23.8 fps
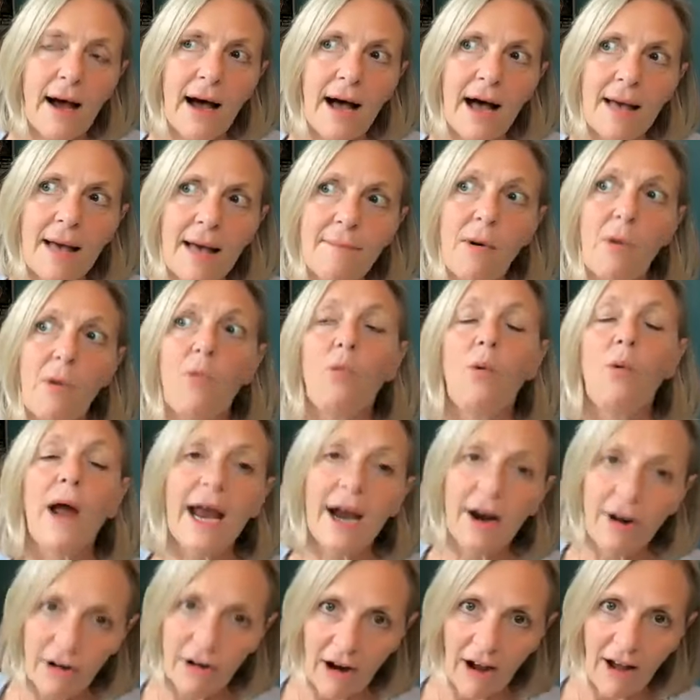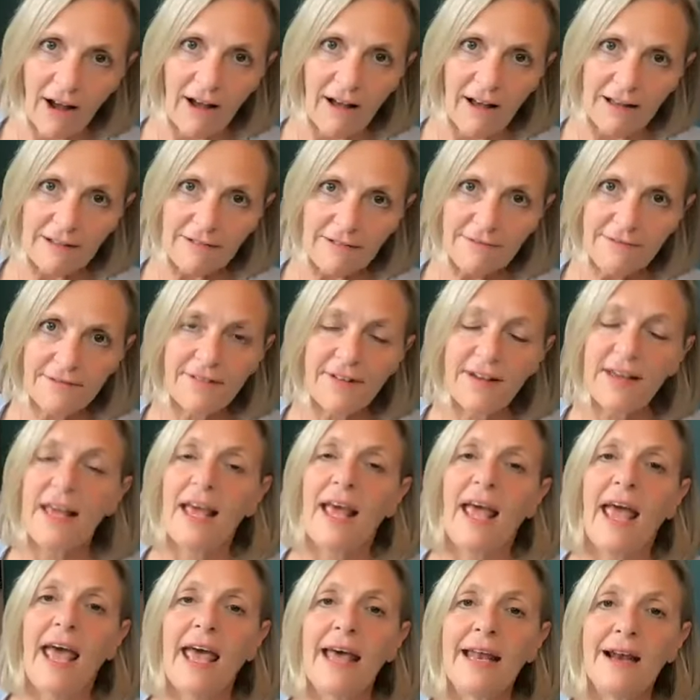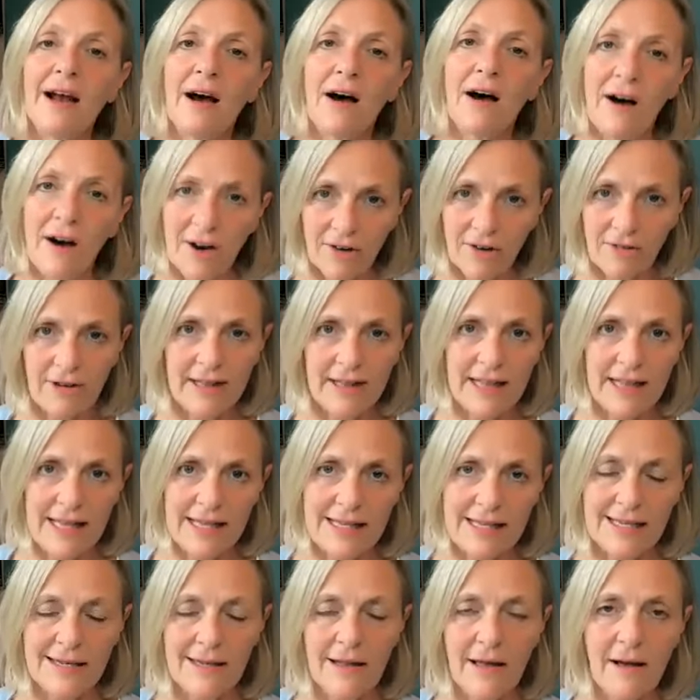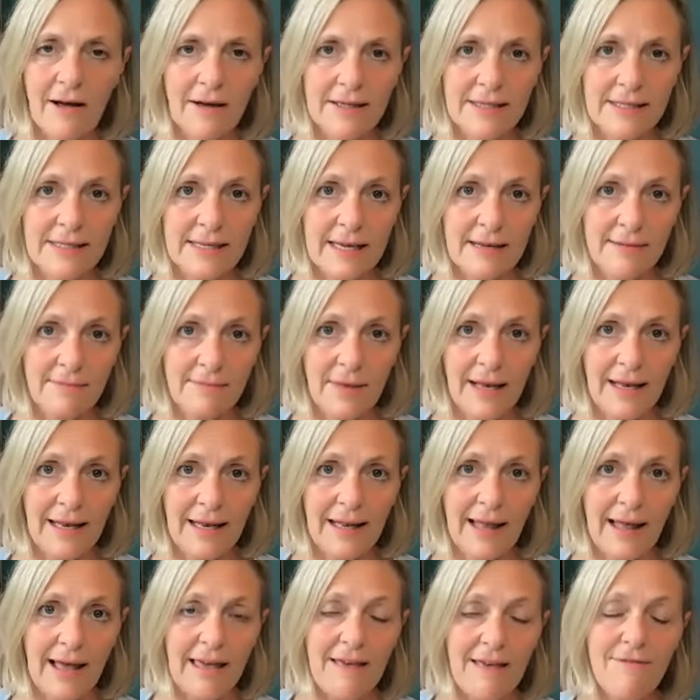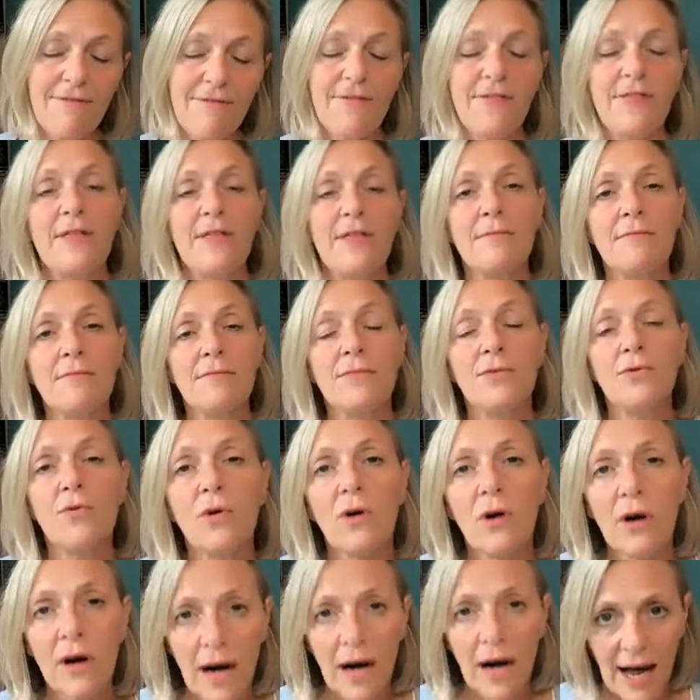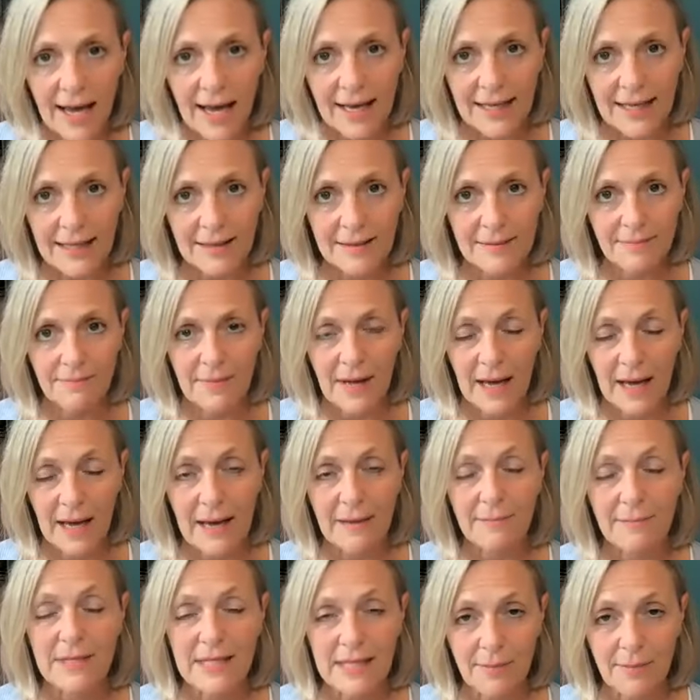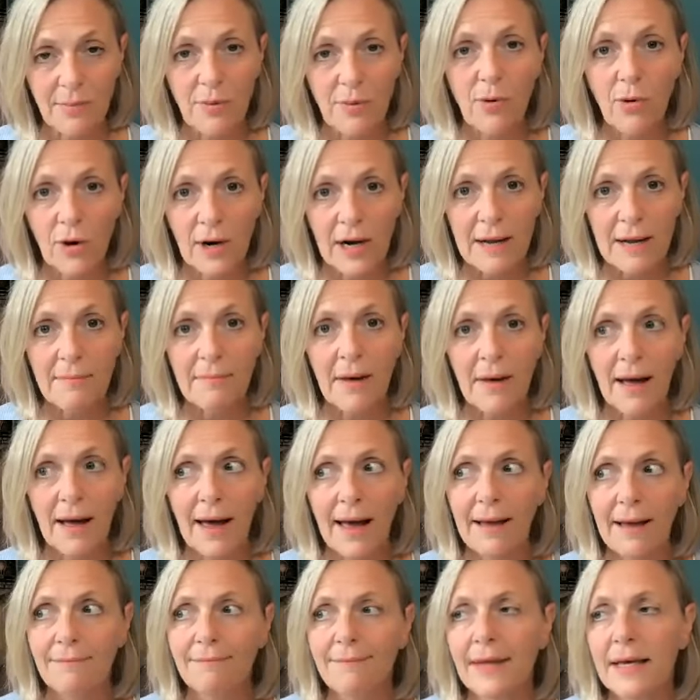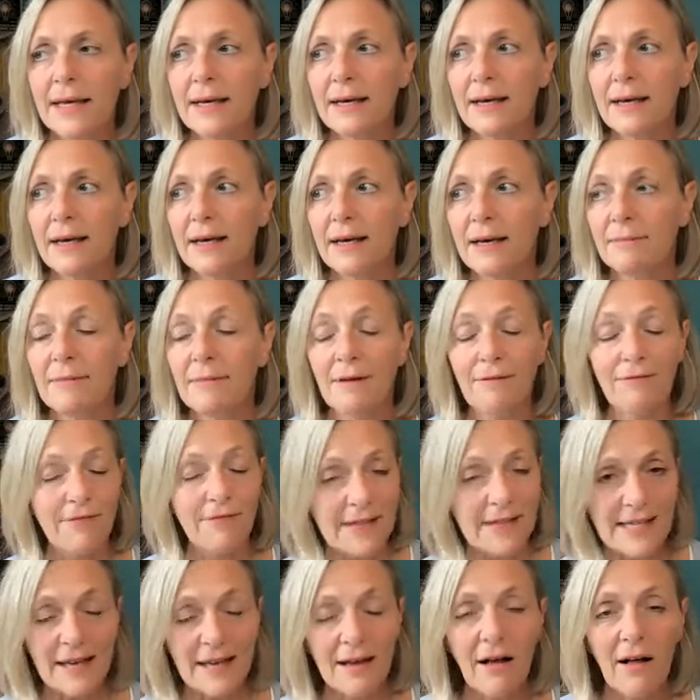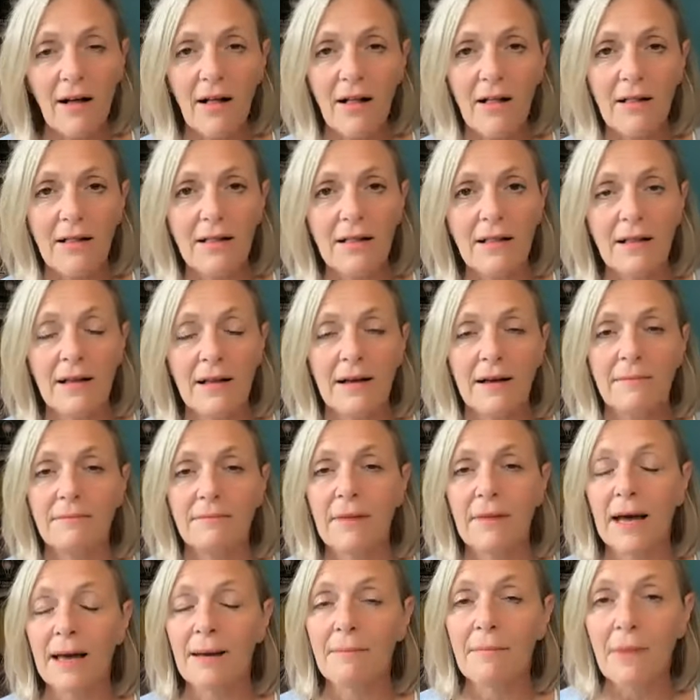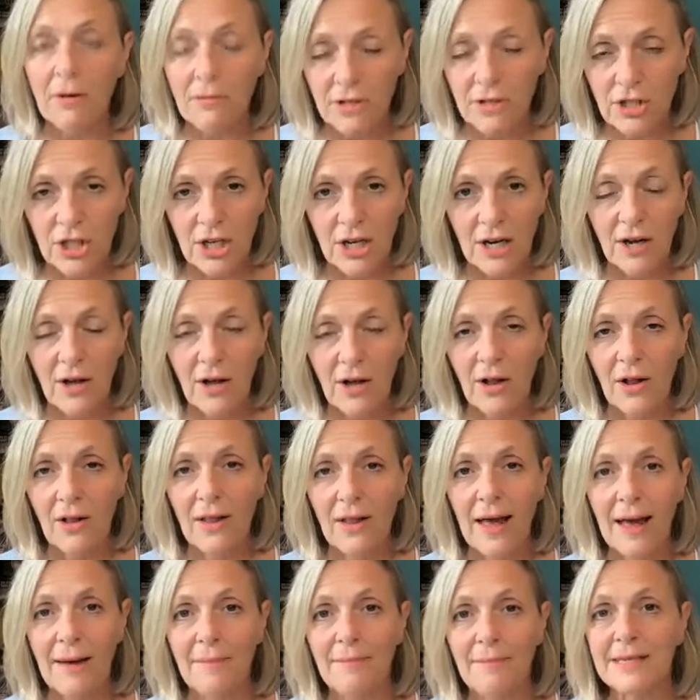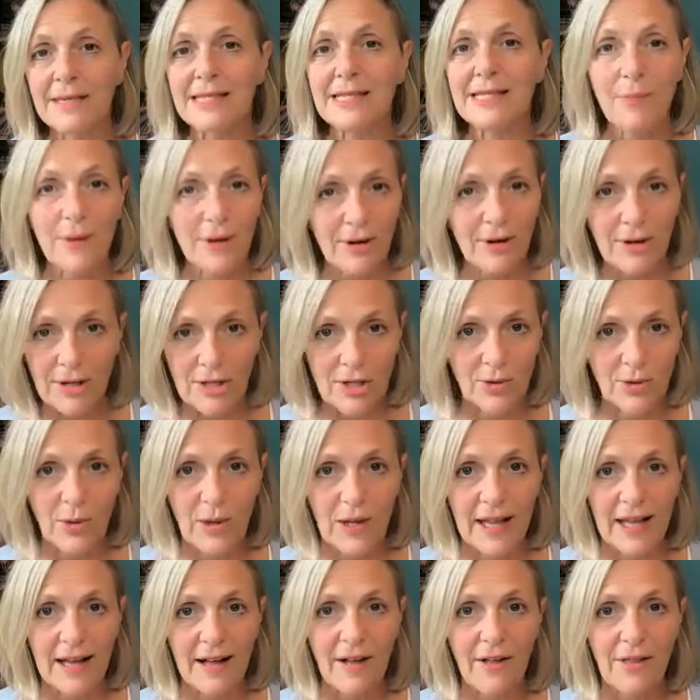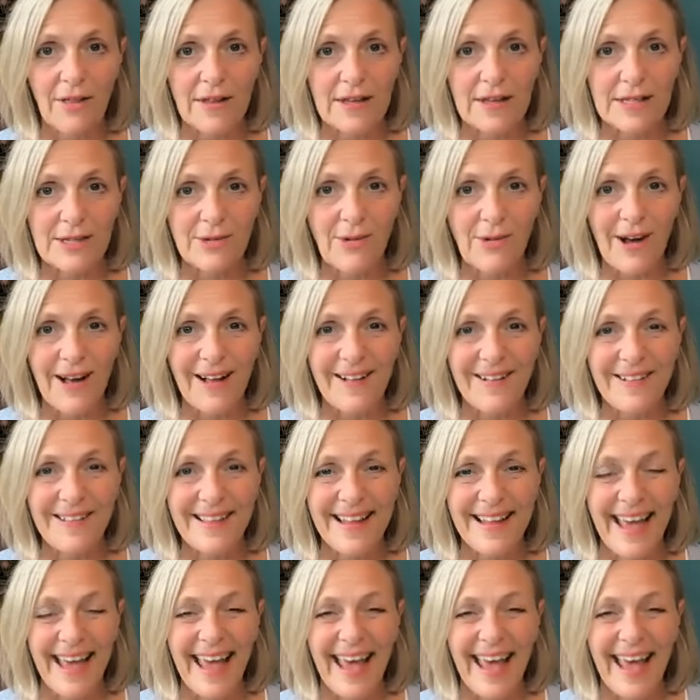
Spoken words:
I'm aware of and honoring these laws in my life, the more I am supporting my physical, my emotional, and my spiritual health as well.